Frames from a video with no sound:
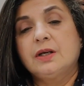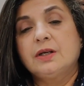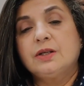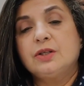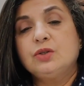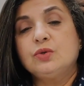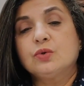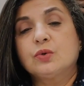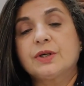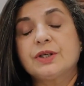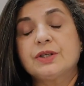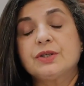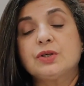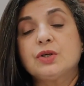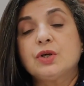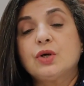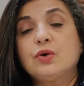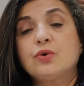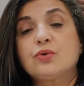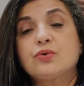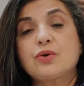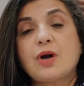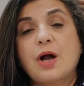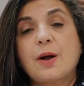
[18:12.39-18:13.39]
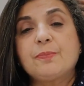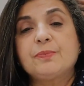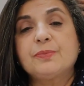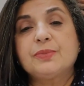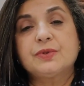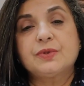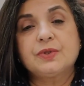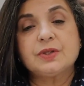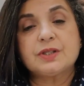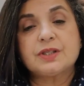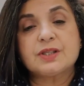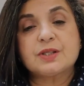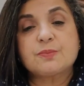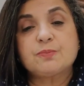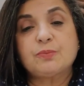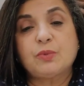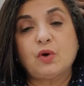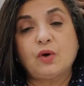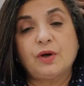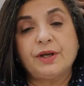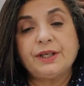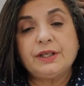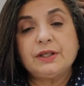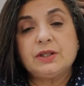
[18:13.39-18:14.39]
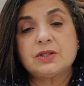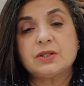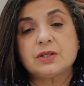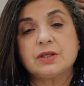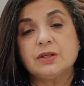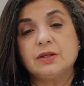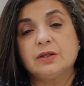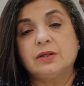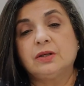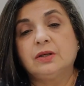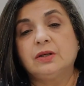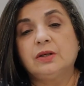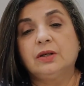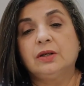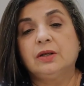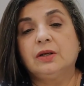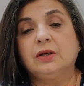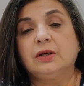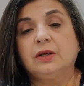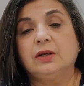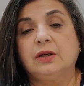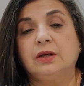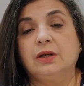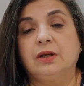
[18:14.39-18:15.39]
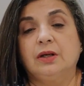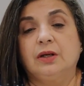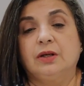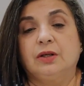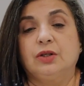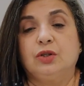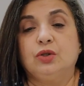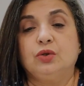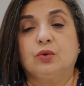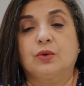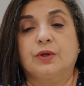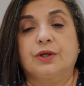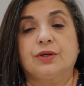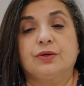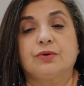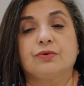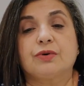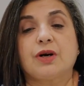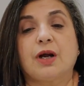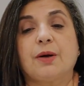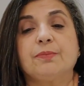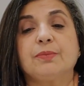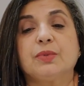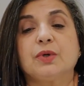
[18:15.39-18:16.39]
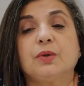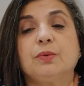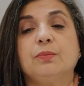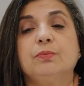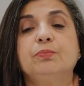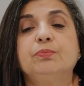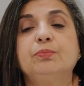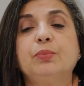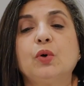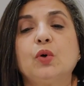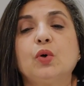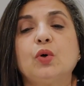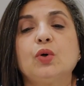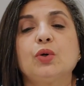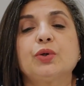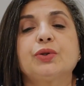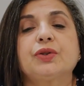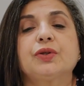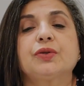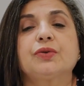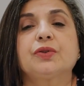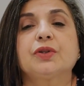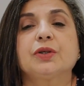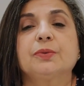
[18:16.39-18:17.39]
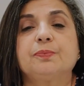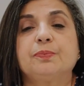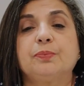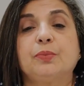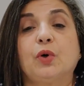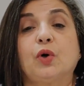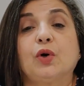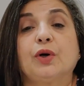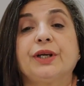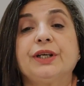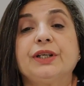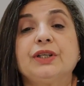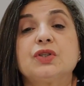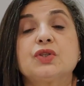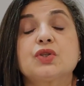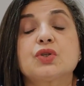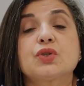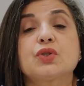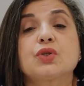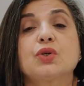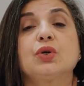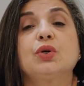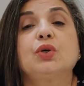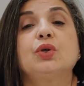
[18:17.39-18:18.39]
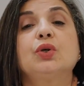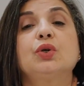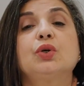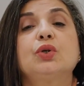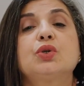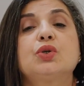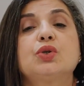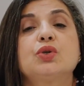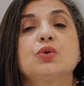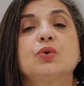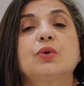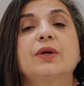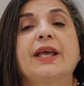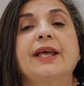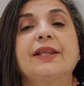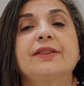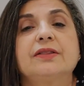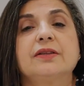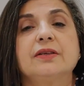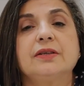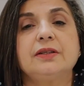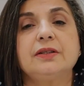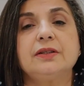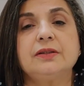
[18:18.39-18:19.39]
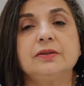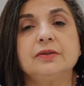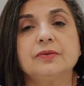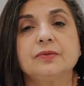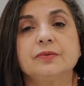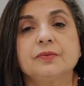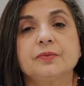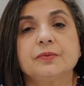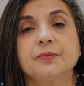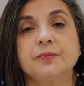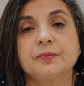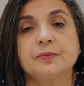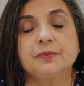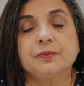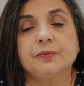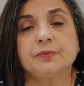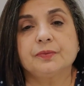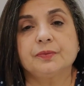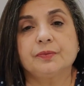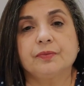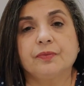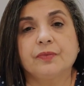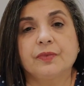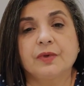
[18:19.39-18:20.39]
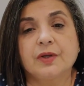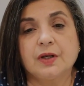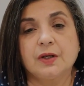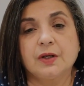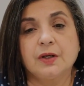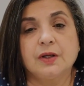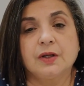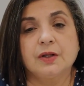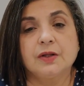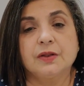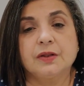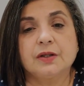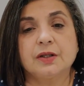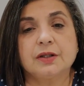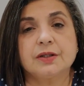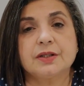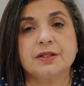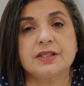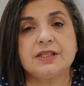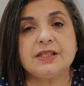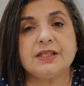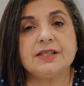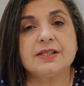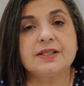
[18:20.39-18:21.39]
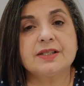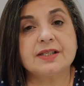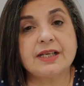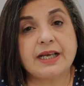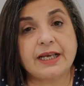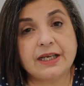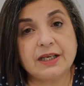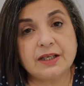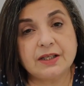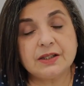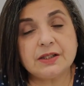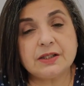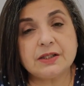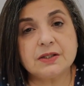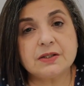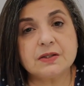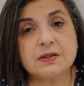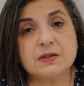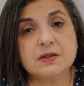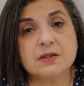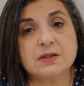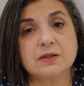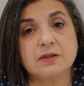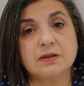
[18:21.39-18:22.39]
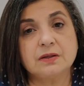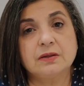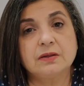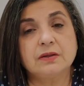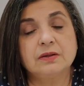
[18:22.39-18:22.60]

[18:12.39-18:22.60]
You can rub this point. You can rub both the points together 30 seconds.